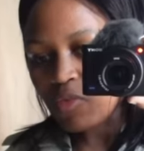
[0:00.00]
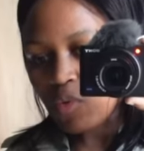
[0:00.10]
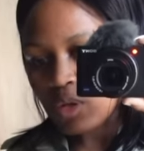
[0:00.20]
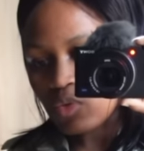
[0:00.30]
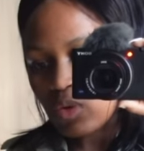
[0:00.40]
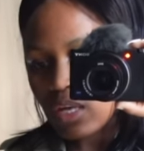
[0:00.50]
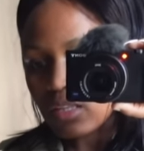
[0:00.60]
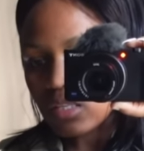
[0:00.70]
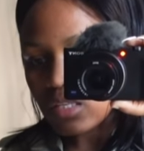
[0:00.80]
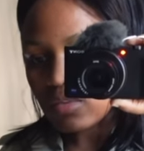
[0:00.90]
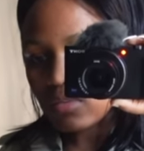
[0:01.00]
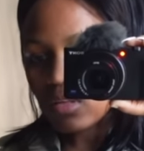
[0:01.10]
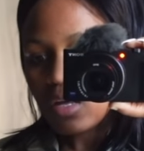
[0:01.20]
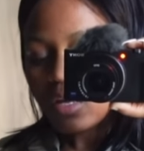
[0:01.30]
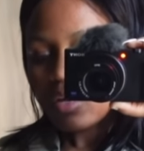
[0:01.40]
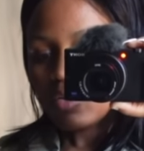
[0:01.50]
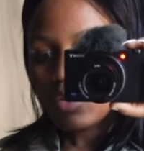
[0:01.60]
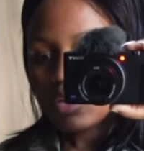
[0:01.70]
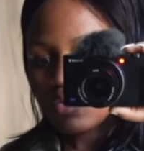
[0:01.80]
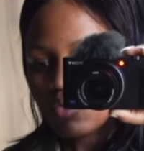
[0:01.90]
you want to get this you
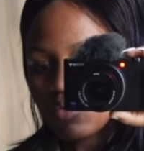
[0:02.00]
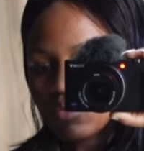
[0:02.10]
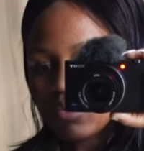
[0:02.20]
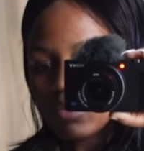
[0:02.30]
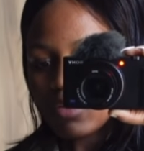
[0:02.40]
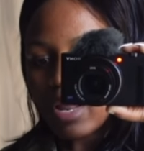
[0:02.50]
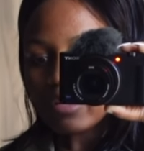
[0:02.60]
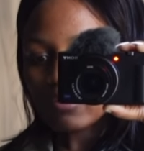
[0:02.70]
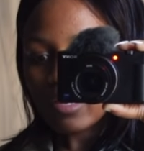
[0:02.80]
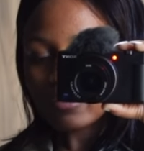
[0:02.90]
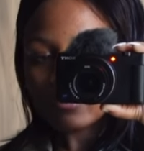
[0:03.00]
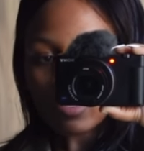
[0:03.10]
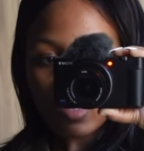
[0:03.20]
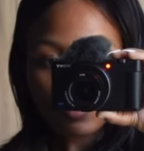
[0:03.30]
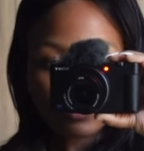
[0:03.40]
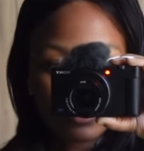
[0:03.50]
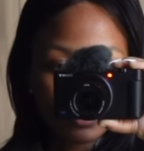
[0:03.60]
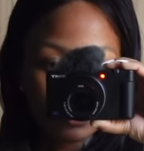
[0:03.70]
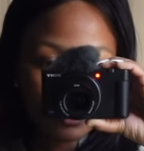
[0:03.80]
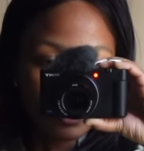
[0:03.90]
need to like size down
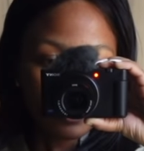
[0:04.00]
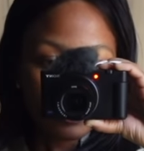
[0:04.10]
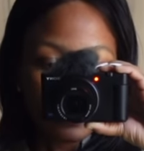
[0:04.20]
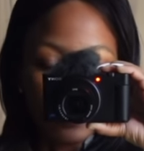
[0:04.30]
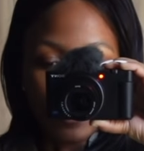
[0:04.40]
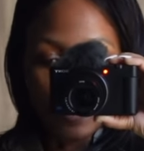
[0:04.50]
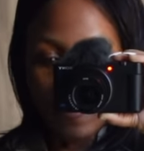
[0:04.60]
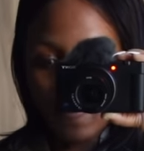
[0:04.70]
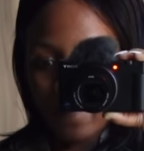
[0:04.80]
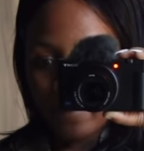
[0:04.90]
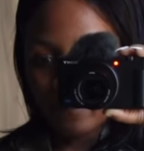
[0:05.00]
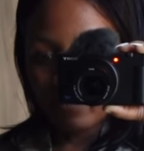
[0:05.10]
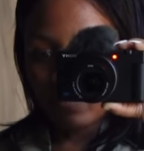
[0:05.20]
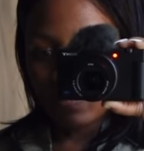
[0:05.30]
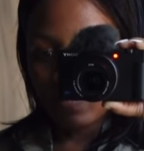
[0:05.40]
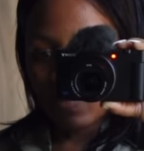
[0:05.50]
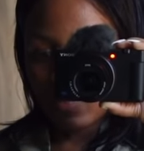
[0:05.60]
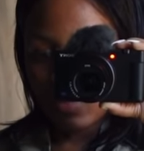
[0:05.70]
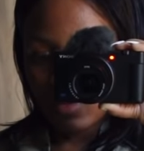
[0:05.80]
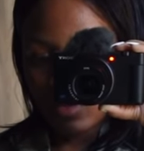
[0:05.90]
um,
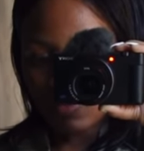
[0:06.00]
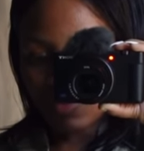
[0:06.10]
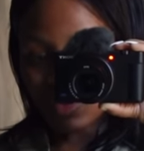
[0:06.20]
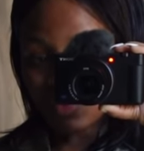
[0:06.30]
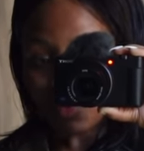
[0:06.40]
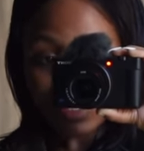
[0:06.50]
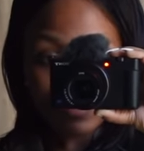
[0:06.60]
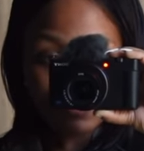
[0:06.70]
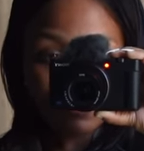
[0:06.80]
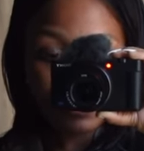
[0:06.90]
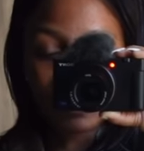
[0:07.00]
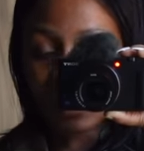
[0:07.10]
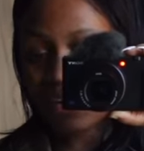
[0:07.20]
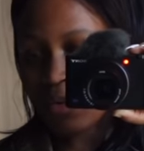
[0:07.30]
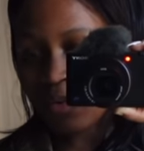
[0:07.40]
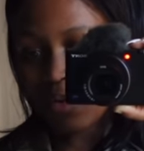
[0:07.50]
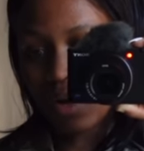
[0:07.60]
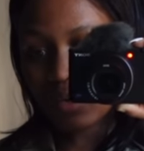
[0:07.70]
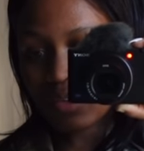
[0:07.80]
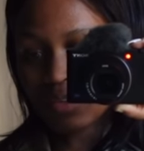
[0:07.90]
if you are smaller than me I don't know
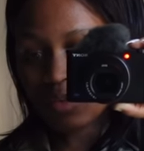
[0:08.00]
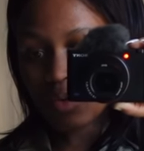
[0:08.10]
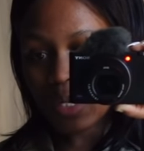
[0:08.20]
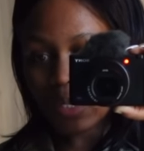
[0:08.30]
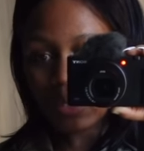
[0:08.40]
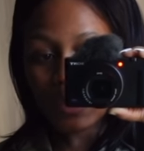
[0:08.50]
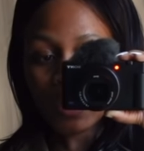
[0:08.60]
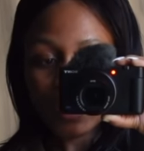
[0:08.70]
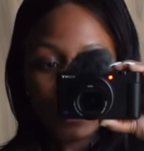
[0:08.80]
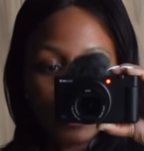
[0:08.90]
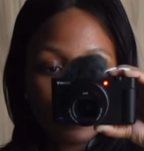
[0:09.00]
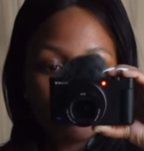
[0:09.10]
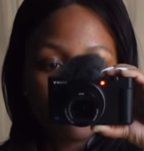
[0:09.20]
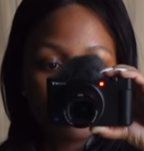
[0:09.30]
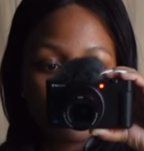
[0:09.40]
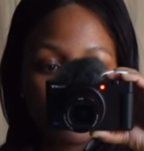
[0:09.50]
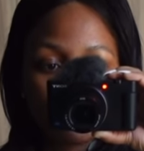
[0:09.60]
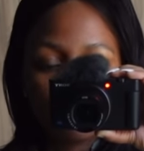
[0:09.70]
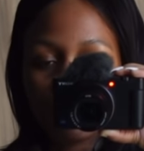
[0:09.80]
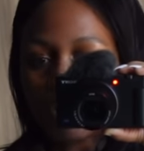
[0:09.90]
how this is gonna look maybe
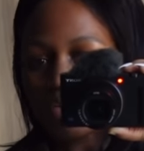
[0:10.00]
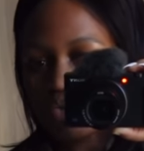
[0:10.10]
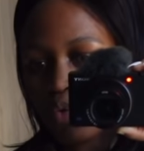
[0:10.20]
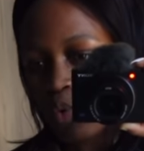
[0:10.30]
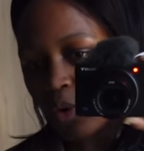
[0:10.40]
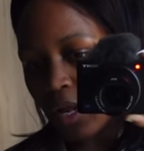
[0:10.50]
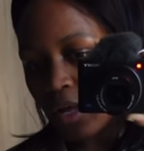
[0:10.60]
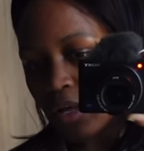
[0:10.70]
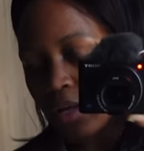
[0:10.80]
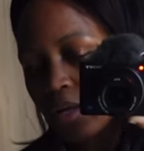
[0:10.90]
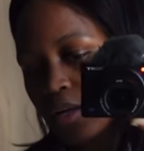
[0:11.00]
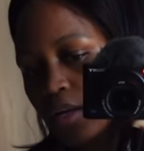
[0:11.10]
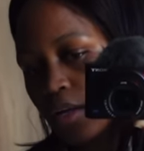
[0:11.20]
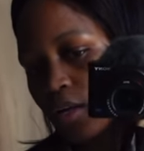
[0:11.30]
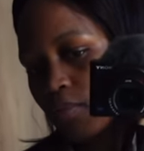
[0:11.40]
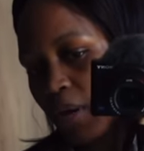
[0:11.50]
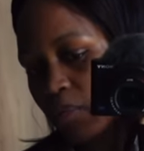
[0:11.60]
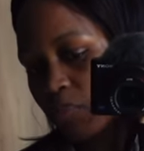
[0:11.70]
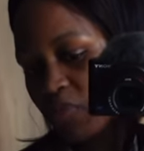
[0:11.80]
if you are taller it might be